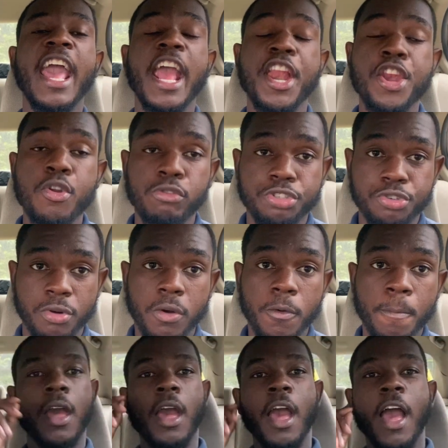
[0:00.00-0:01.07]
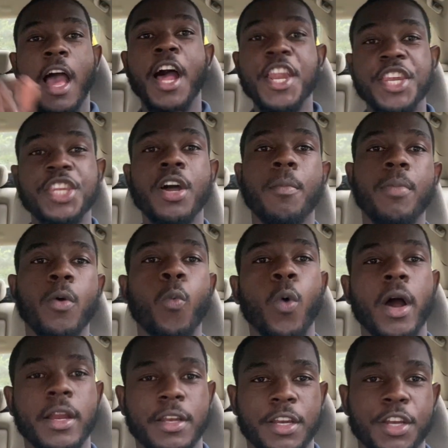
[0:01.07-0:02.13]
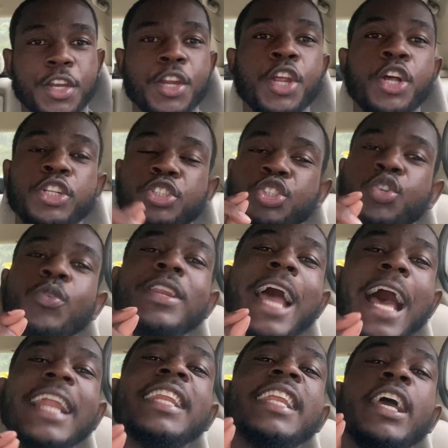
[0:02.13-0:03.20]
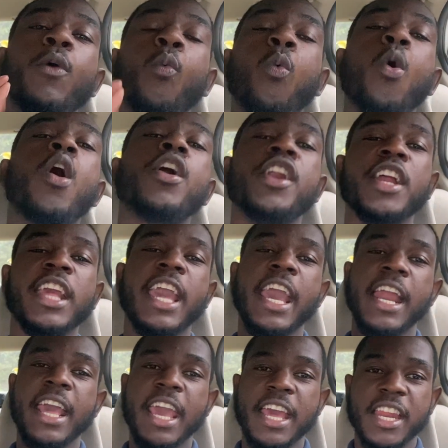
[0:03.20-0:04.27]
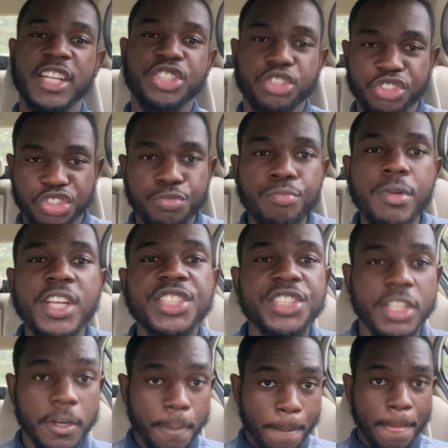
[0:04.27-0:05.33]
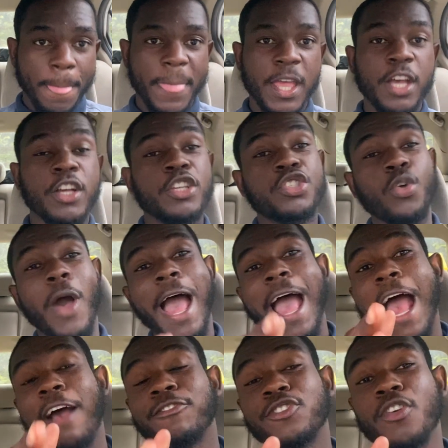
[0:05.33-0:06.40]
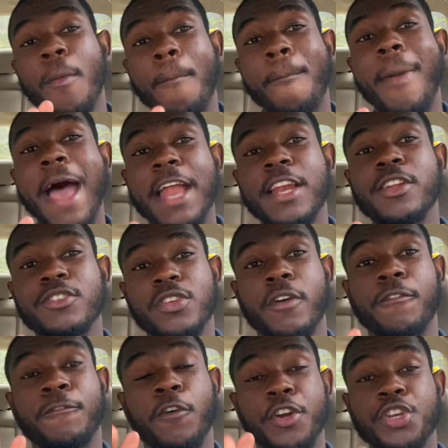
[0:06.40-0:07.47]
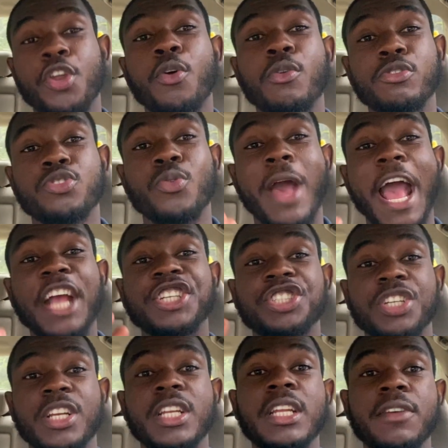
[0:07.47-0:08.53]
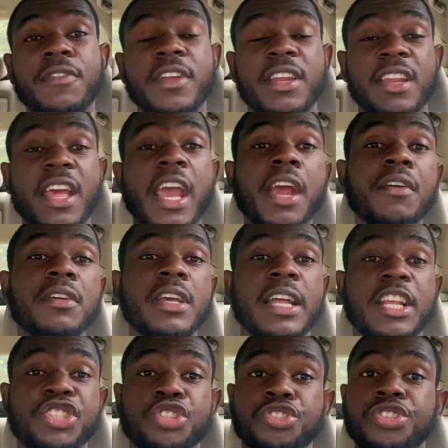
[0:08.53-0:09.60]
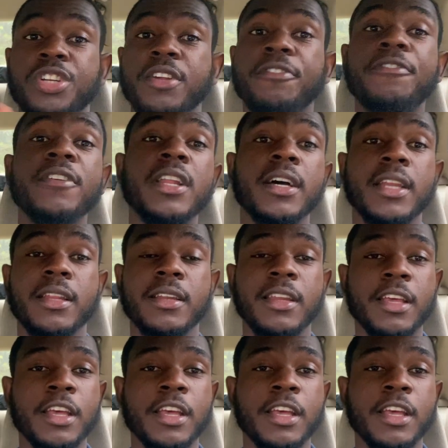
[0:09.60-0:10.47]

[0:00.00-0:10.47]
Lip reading: in neutral. Number 1, do not let water get in the transmission. So I have some bad news for those who actually live in an area that's usually flooded.